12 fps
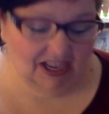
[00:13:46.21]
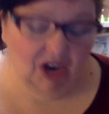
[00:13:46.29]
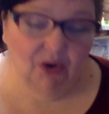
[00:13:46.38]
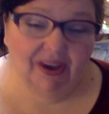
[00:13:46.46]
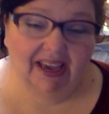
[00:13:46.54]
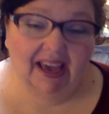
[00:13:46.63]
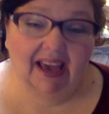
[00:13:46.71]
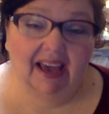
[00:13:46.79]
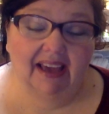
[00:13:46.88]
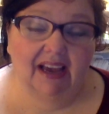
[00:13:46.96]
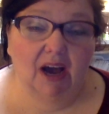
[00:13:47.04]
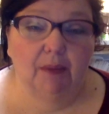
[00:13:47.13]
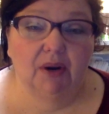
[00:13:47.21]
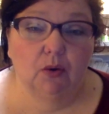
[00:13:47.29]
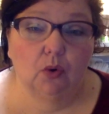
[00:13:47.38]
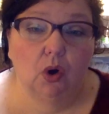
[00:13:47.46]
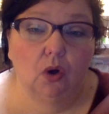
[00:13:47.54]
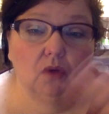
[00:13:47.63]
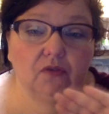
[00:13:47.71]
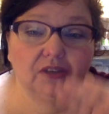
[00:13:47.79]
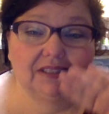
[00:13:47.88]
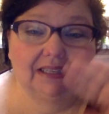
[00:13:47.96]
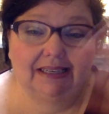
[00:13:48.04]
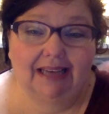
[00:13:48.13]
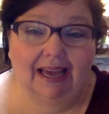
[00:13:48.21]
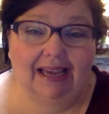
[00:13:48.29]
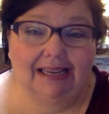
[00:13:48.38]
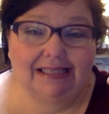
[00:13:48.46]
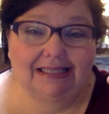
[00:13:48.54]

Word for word: Okay, I'm going to roll for tonight.